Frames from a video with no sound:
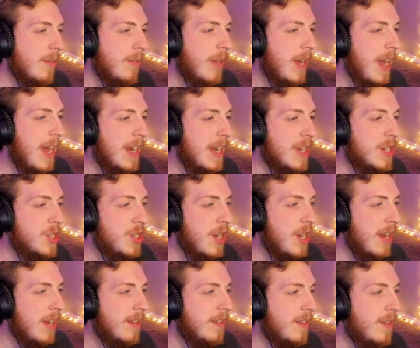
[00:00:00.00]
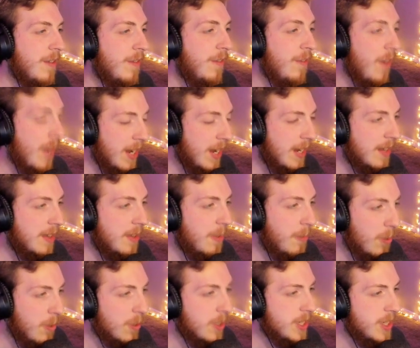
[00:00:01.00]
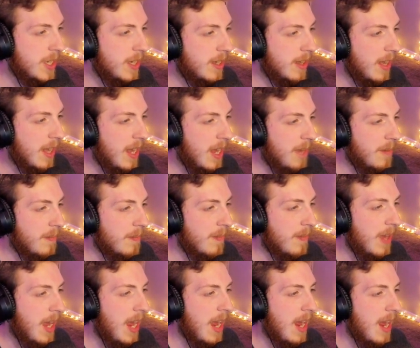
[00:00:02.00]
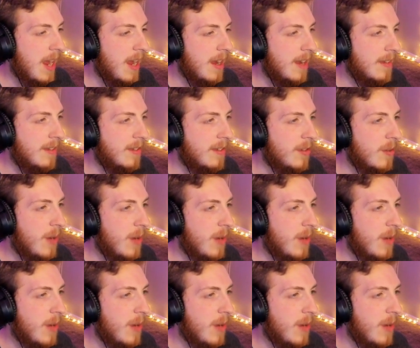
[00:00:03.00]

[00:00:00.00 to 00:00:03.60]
had a chance to fight the warranty claim, and so I